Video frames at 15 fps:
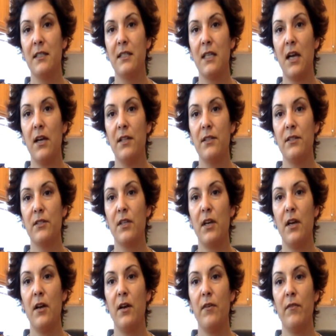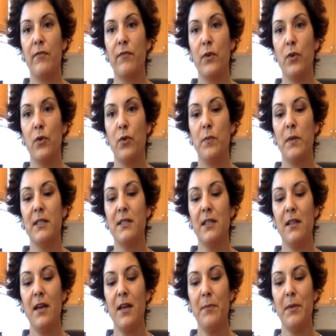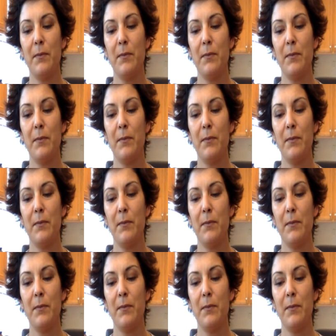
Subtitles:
tons of food, because a lot of